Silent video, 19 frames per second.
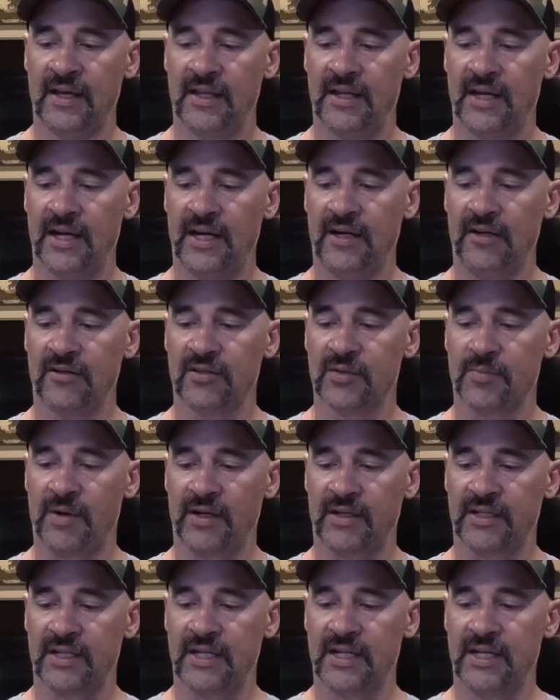The arrow's
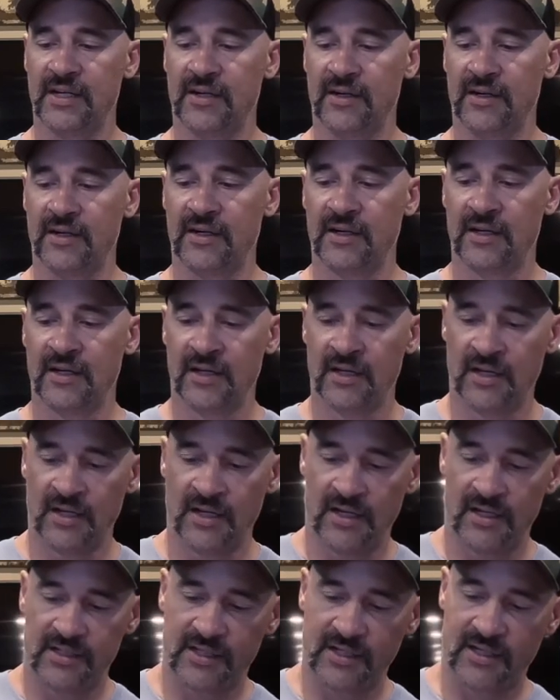about to here.
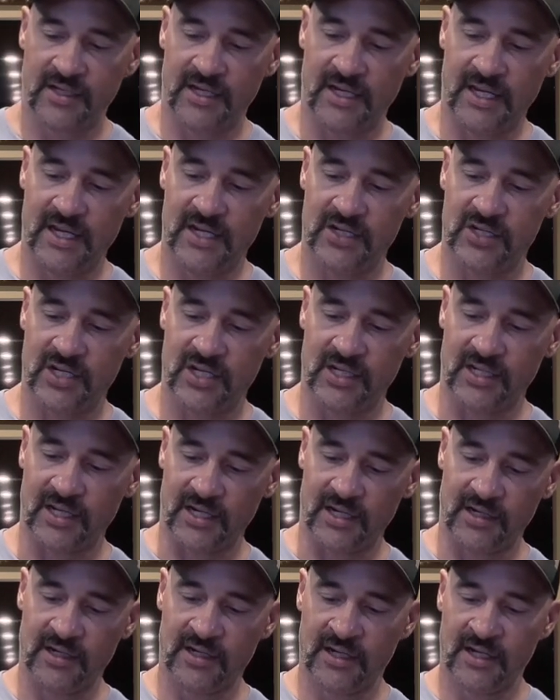It's a good inch in
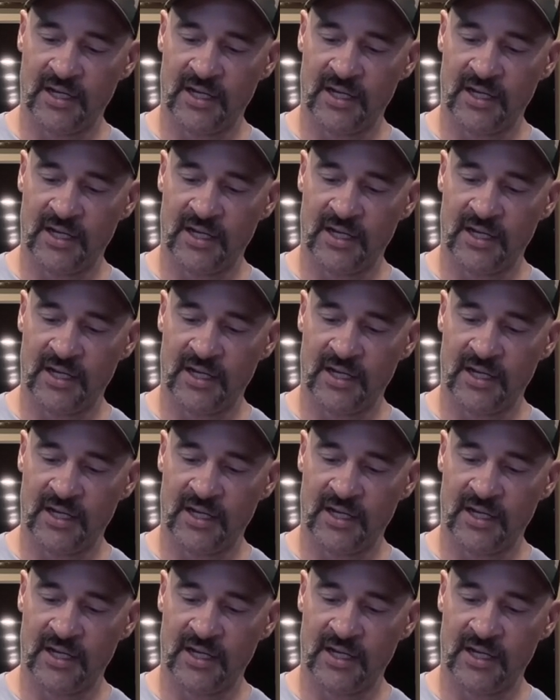there,